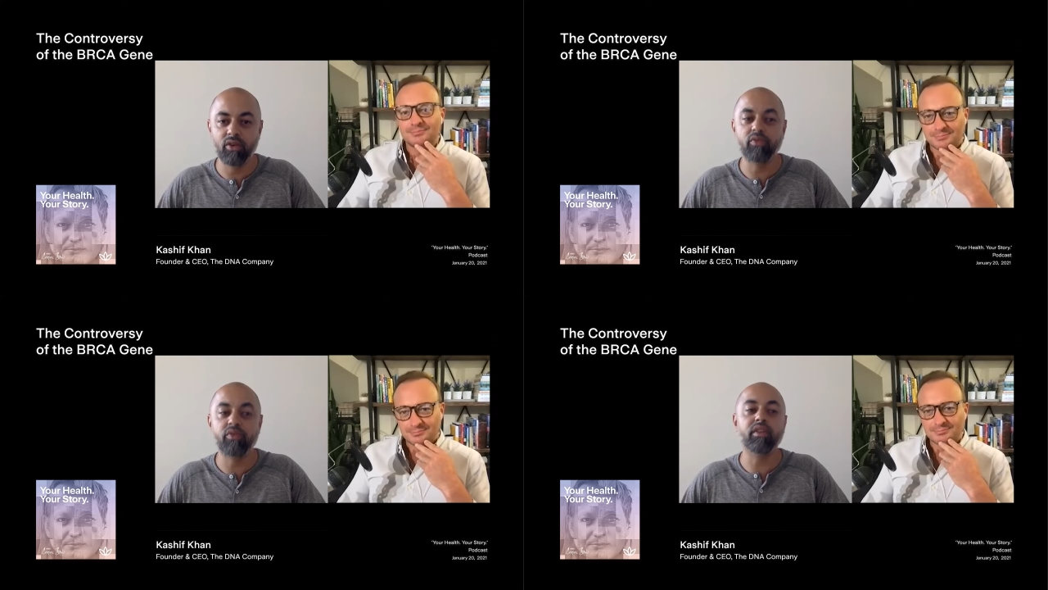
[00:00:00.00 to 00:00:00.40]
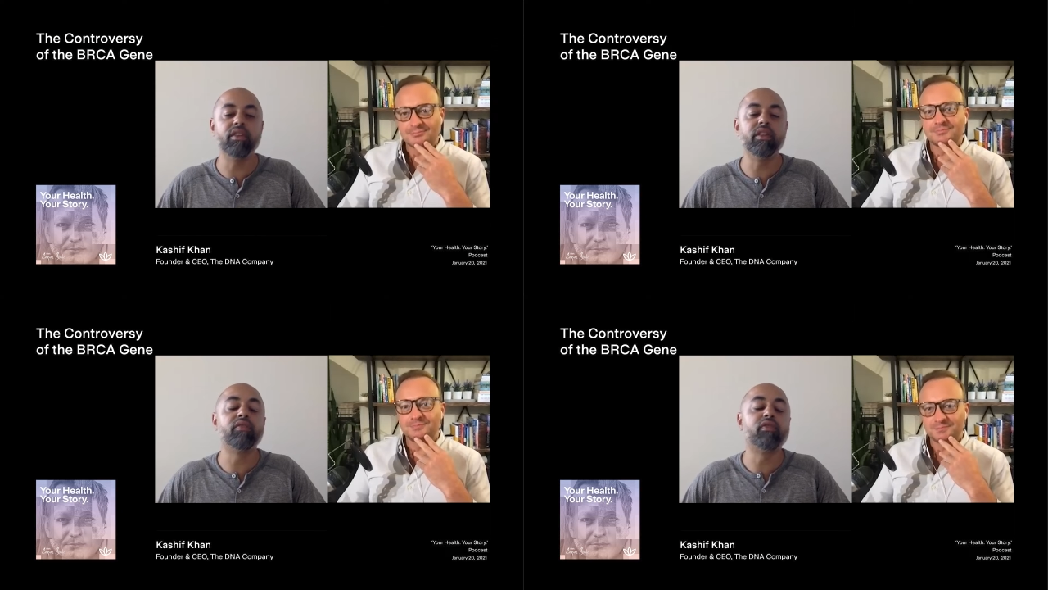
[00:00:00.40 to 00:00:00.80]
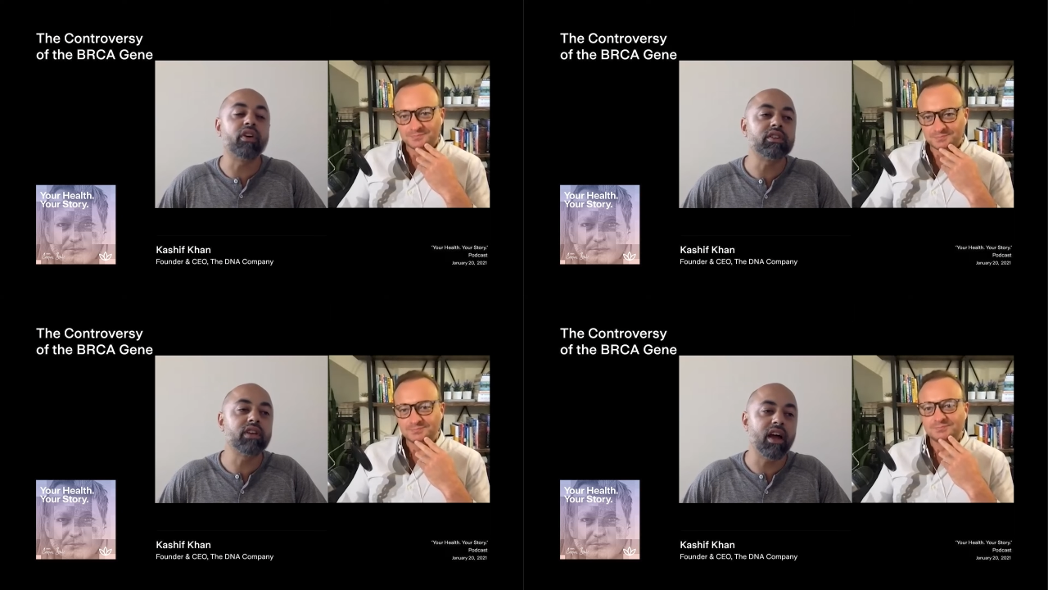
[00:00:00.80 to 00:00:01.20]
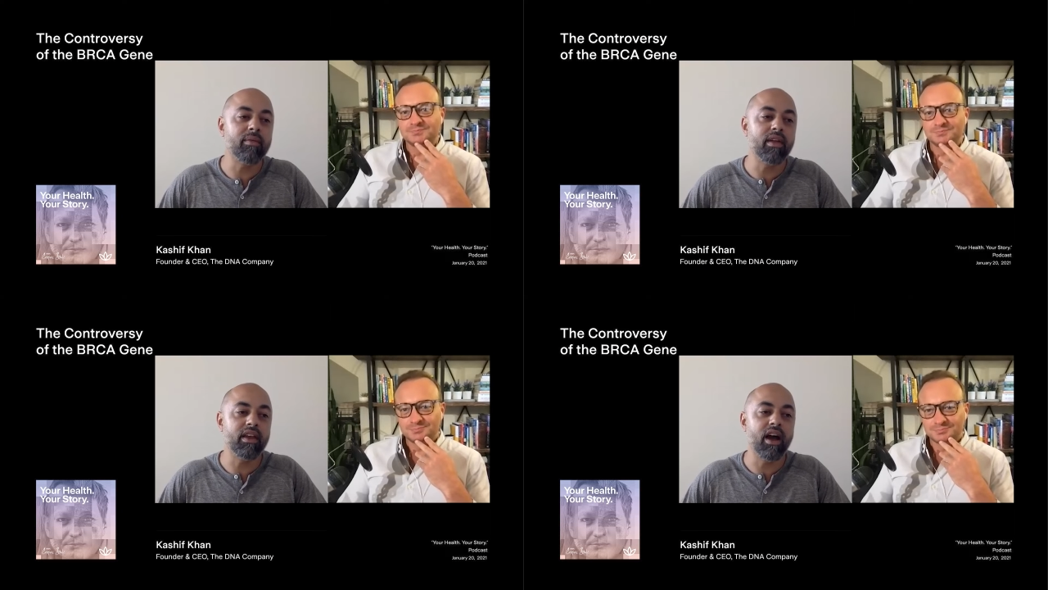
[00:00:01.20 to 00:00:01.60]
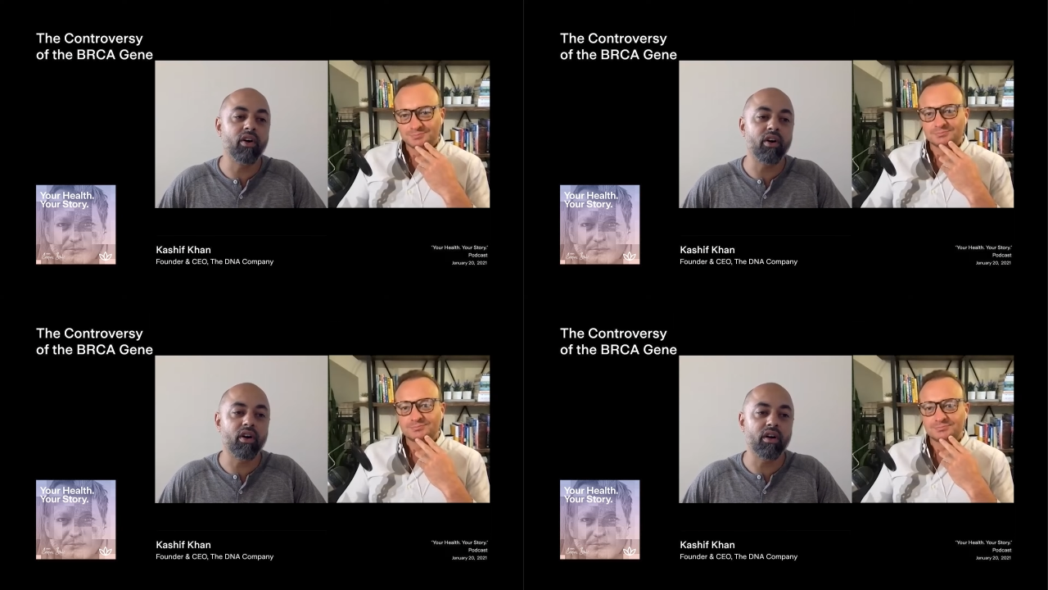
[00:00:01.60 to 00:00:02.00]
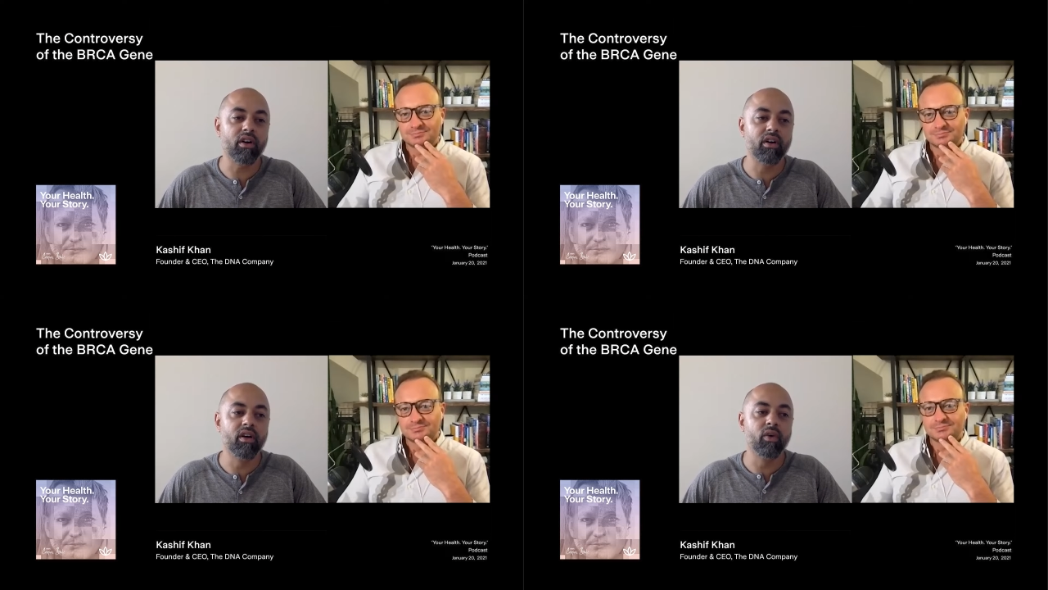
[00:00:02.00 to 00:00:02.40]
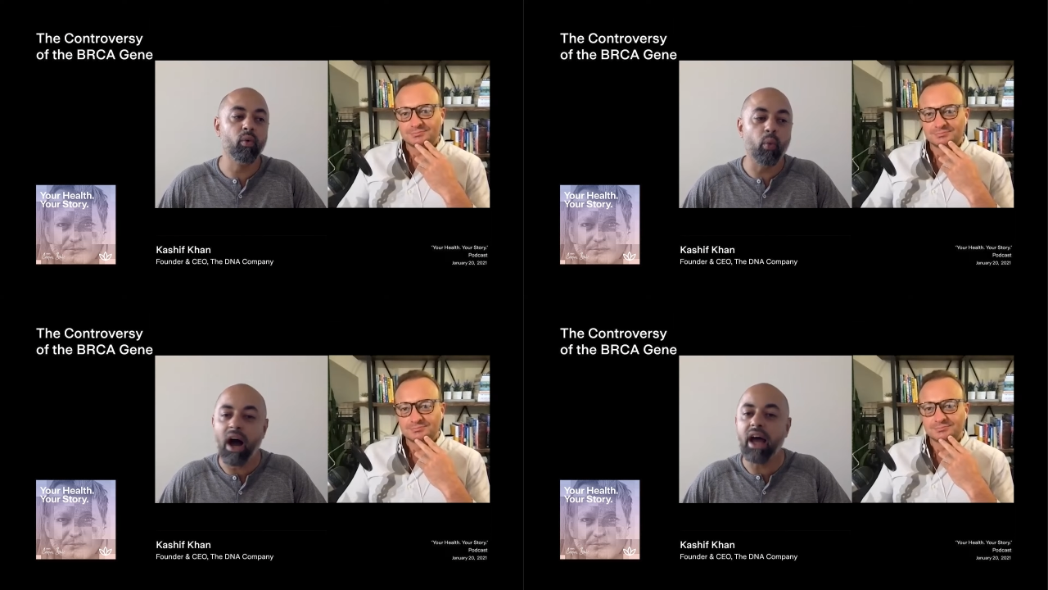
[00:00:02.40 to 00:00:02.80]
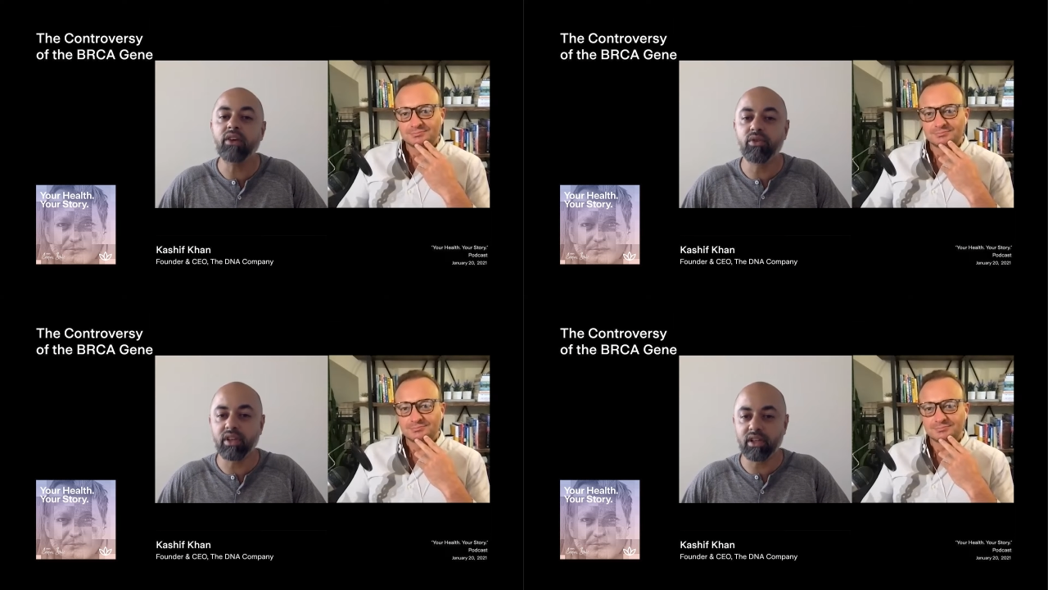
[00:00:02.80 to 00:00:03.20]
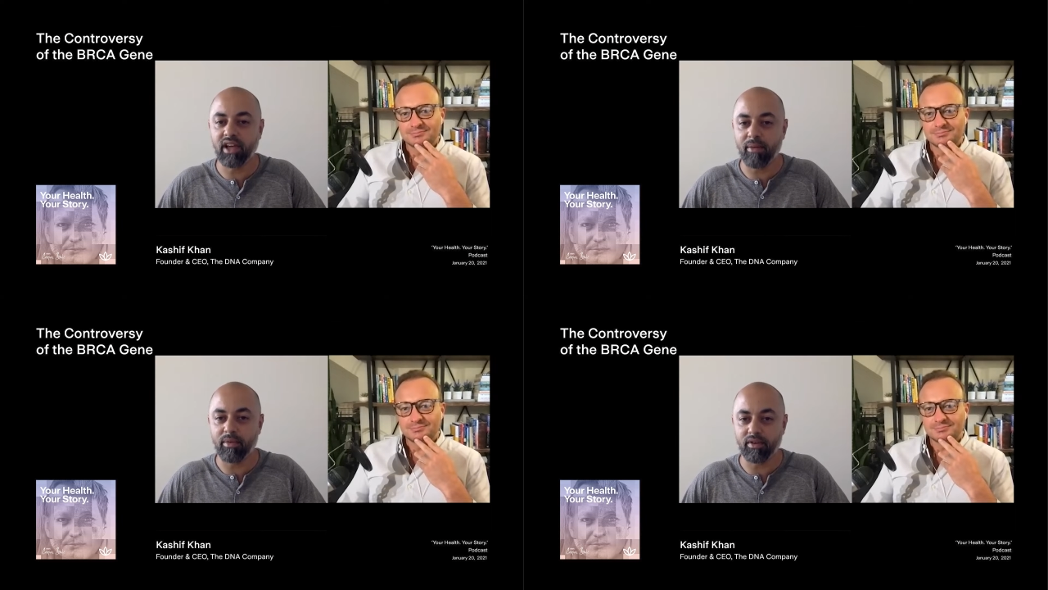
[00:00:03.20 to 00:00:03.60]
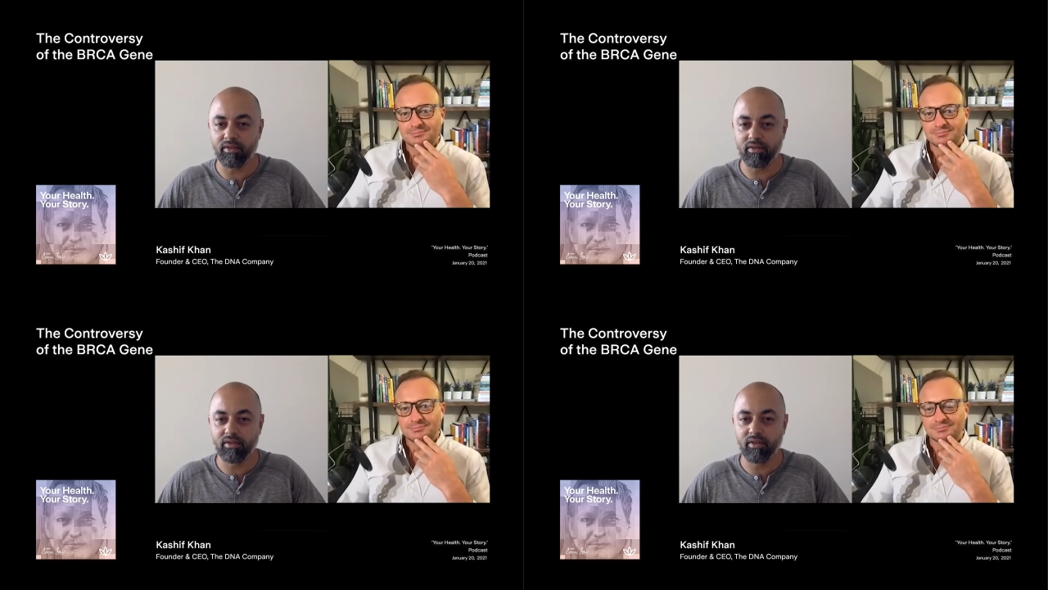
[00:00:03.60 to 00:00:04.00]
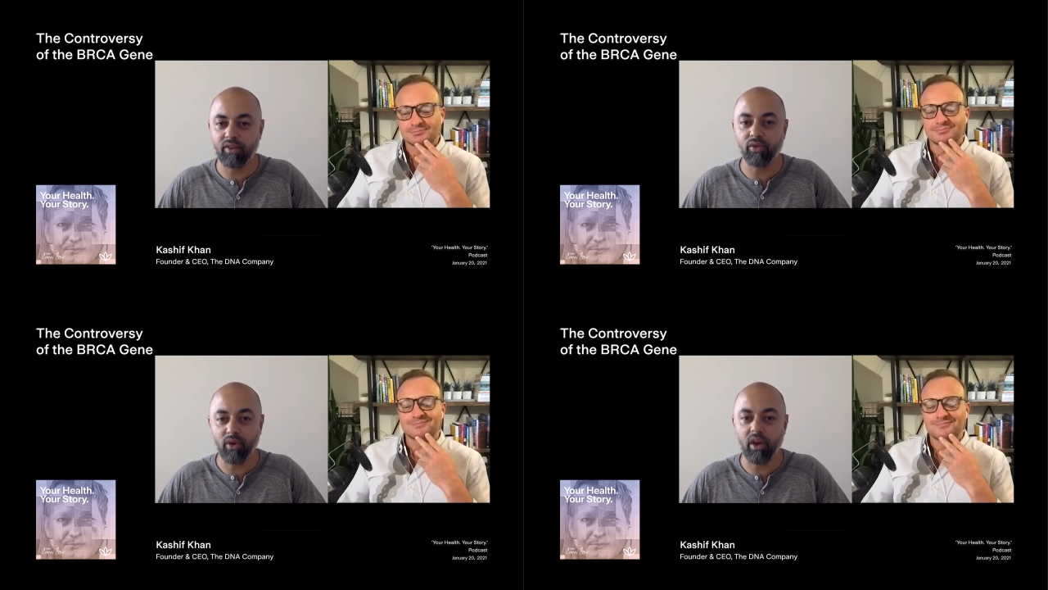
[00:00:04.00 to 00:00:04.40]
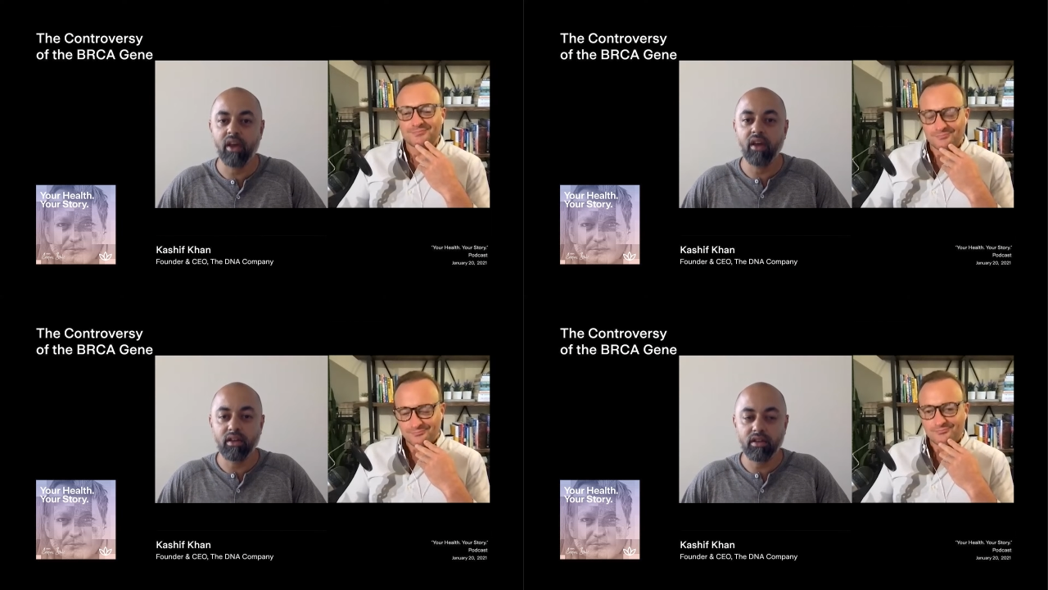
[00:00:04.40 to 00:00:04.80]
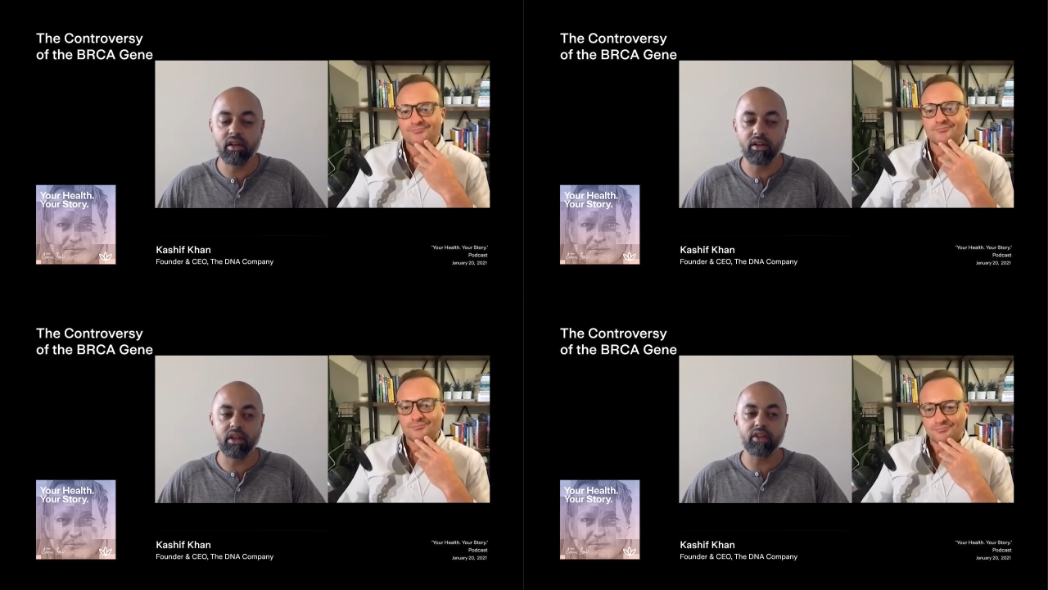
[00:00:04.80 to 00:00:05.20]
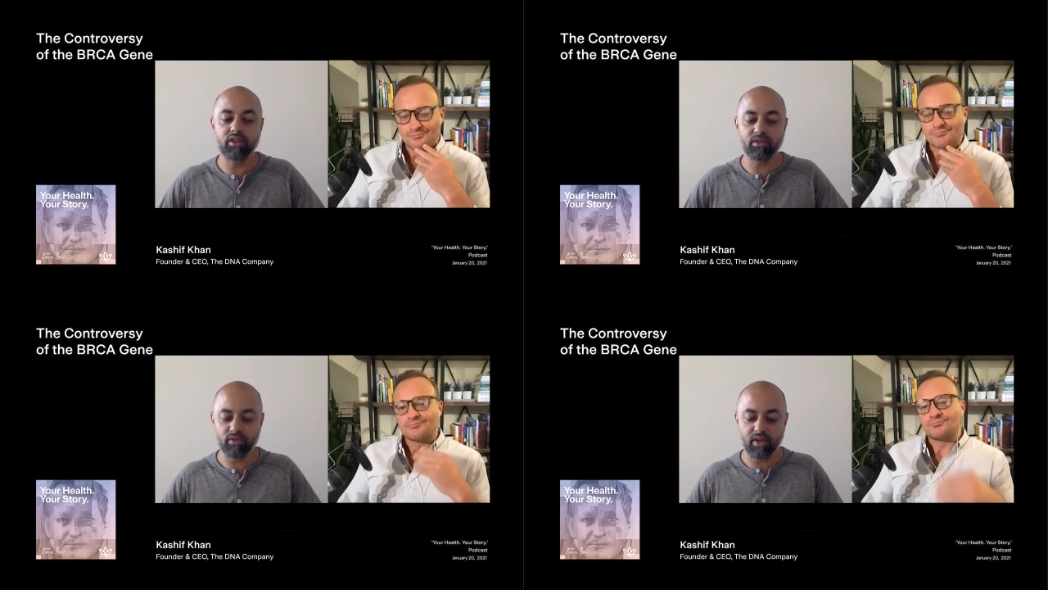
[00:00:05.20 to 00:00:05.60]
Speaker 1: who for the, the first time they now heard why do things happen right mm-hmm. so the clinician who